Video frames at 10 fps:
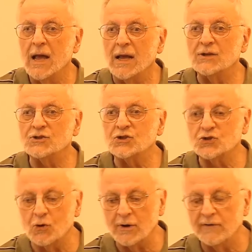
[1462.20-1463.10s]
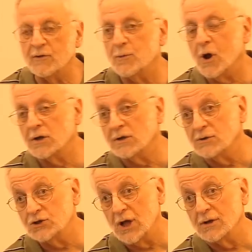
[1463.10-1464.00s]
It's the story of the prodigal
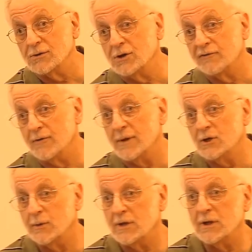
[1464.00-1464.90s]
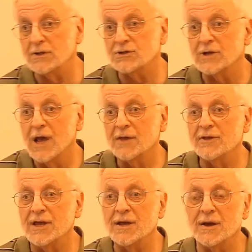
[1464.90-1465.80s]
son. You're familiar with this?
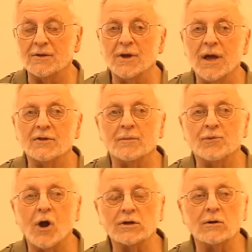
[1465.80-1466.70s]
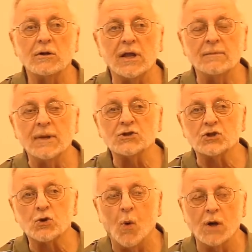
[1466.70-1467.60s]
The prodigal, it means a
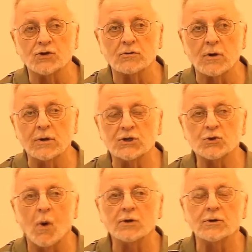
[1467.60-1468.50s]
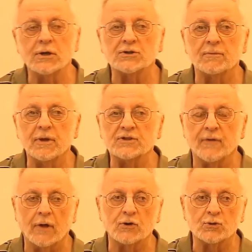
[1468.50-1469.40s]
squanderer. He squandered his
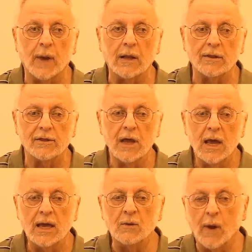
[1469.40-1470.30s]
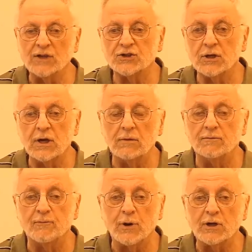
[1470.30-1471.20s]
father's wealth. He wasted
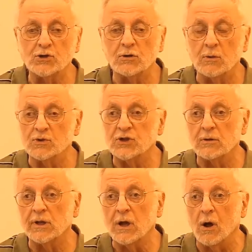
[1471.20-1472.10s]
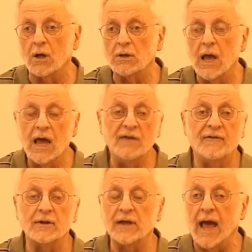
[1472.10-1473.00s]
it. Pretty soon it was nearly gone. He
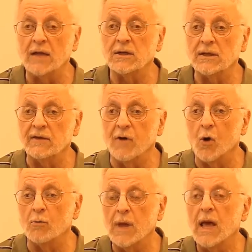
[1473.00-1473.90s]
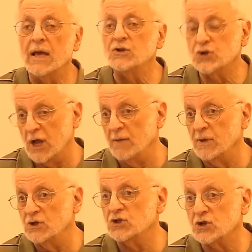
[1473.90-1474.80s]
felt he had to leave home. In shame
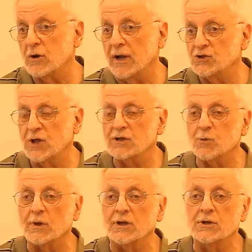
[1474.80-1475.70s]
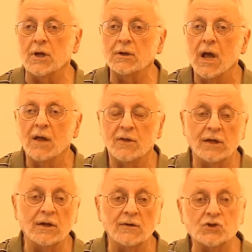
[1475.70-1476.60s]
and disgrace, that's what he did.
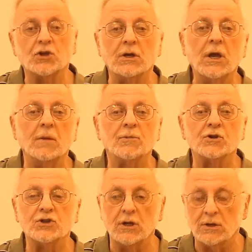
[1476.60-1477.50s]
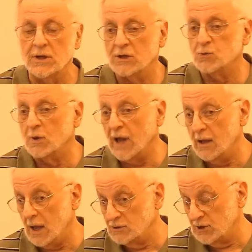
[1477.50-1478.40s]
Then in the city he proceeded, as one
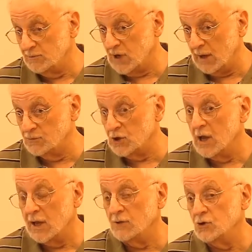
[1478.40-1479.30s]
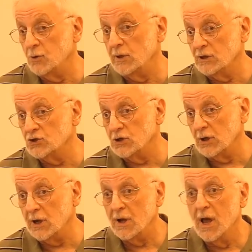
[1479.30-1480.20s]
sometimes can do in the
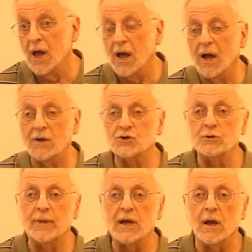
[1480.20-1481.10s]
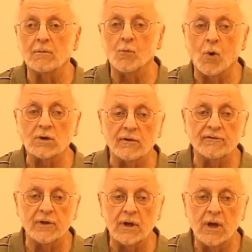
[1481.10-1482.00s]
city, to become one
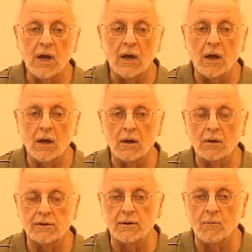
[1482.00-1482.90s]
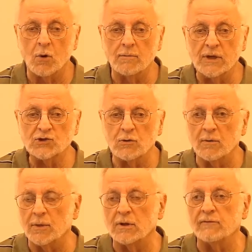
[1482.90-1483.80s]
of the more
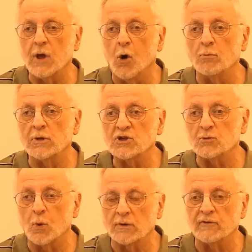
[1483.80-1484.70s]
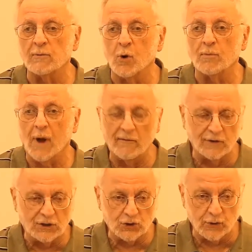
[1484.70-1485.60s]
miserable of the homeless, one of the more
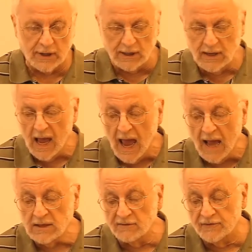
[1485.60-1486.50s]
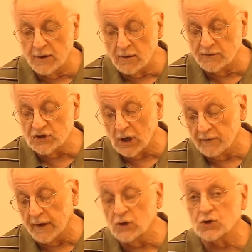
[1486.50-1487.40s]
poverty-stricken. And in fear of
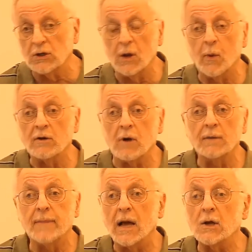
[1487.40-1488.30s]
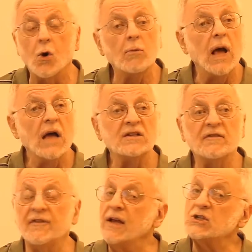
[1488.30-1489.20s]
starvation, he went right back home to
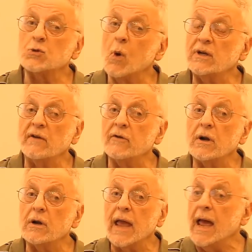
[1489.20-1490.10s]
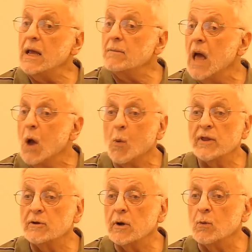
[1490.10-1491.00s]
face whatever came,
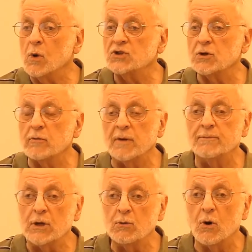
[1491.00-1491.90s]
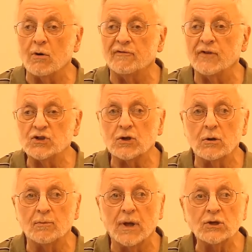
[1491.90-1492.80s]
whether it was a rebuke or
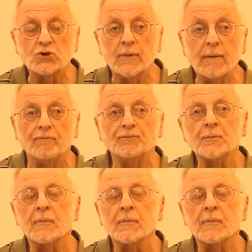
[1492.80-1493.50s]
physical punishment.